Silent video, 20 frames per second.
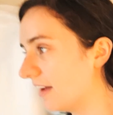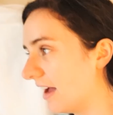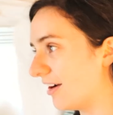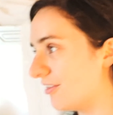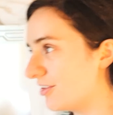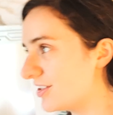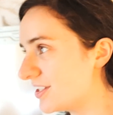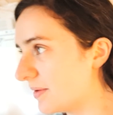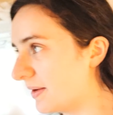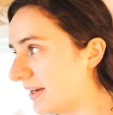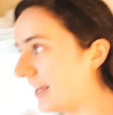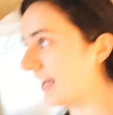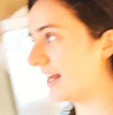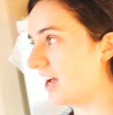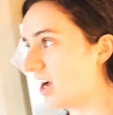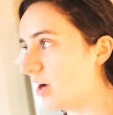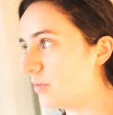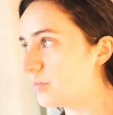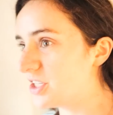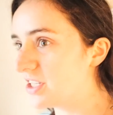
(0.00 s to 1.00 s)
Every time I get
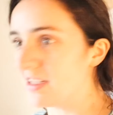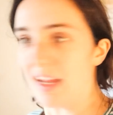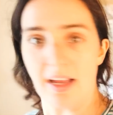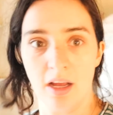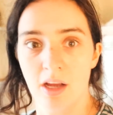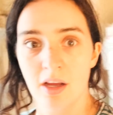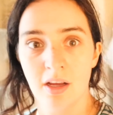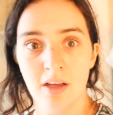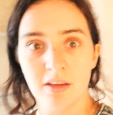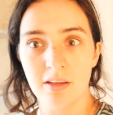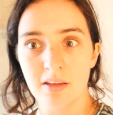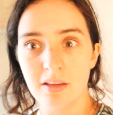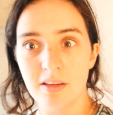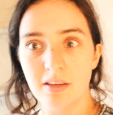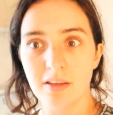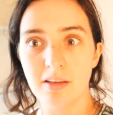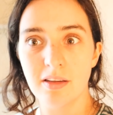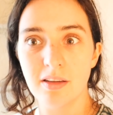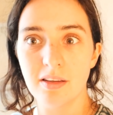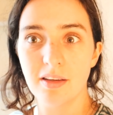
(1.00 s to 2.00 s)
up, she's like,
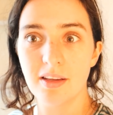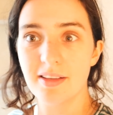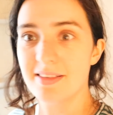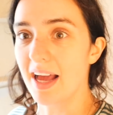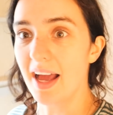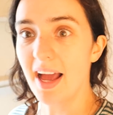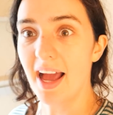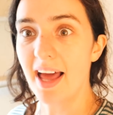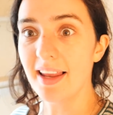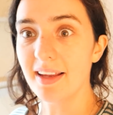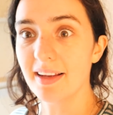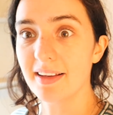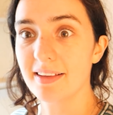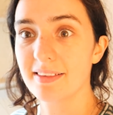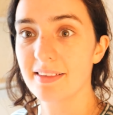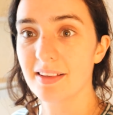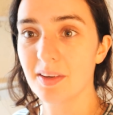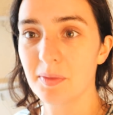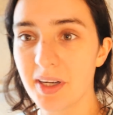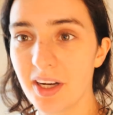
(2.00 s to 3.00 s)
is that
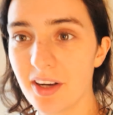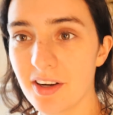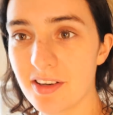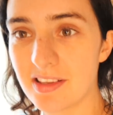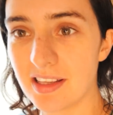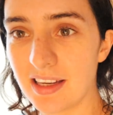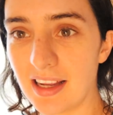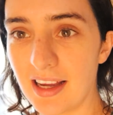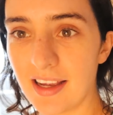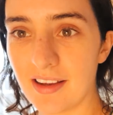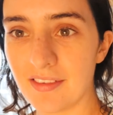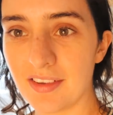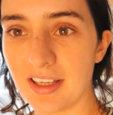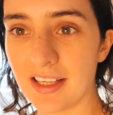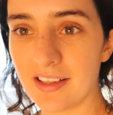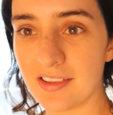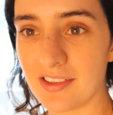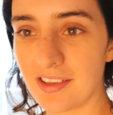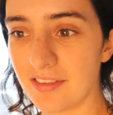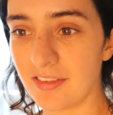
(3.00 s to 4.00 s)
Alex? Oh my gosh, the light over
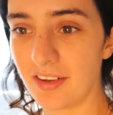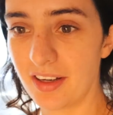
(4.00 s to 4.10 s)
here is so